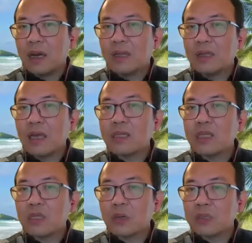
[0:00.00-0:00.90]
These
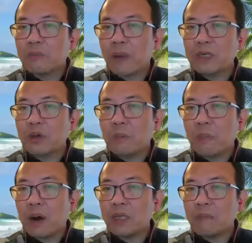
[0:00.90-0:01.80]
geospatial
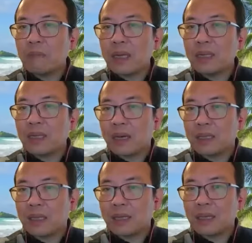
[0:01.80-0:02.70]

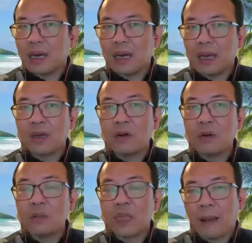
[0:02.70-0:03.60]
multimedia data
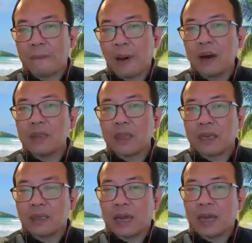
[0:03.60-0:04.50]
include
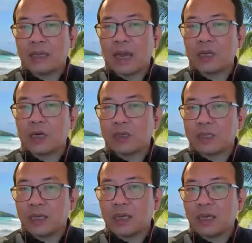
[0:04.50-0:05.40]
abundant and
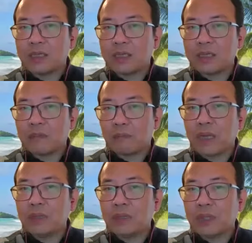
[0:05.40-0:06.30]
heterogeneous
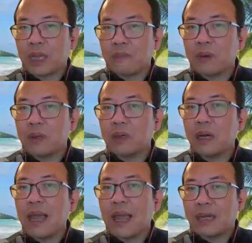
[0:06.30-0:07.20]
spatial, temporal,
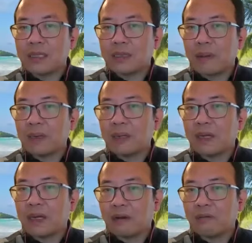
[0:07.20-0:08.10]
and
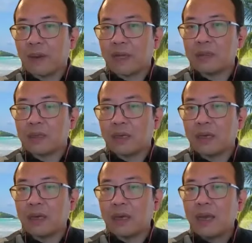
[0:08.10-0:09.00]
semantic information.
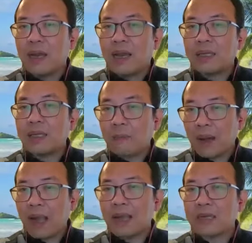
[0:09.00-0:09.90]
It
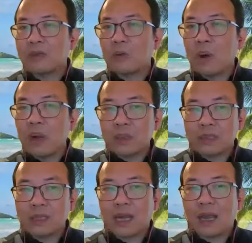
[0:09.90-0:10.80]
demands
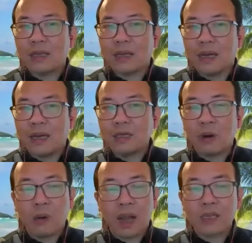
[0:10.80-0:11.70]
well-designed
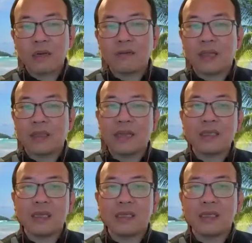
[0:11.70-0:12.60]
interactive
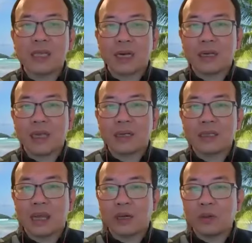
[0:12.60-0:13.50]
analysis
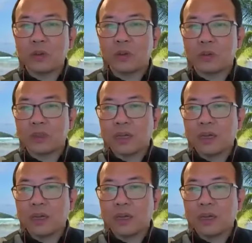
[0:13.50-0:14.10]
techniques and tools.